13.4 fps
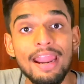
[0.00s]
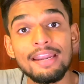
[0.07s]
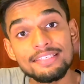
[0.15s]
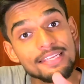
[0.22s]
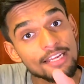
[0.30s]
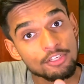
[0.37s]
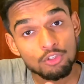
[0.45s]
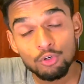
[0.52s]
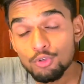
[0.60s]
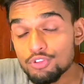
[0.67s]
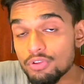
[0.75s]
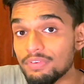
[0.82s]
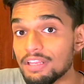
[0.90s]
and it's an
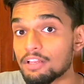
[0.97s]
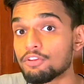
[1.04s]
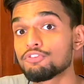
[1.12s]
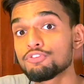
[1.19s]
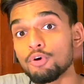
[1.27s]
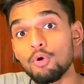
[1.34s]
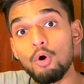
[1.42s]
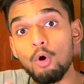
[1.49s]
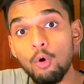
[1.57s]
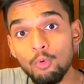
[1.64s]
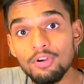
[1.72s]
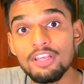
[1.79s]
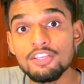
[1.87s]
exclusive deal. So
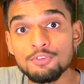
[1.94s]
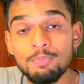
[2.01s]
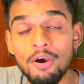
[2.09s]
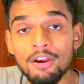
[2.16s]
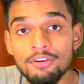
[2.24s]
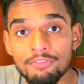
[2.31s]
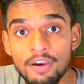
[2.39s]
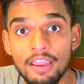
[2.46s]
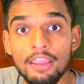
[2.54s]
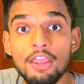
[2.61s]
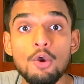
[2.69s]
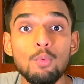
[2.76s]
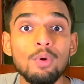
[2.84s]
only
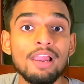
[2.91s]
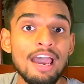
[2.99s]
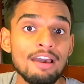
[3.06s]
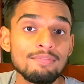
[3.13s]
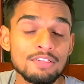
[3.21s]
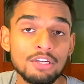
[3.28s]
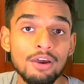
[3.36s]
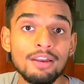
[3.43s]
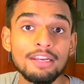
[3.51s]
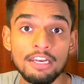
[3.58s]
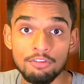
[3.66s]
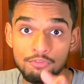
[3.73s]
Spotify will have his content.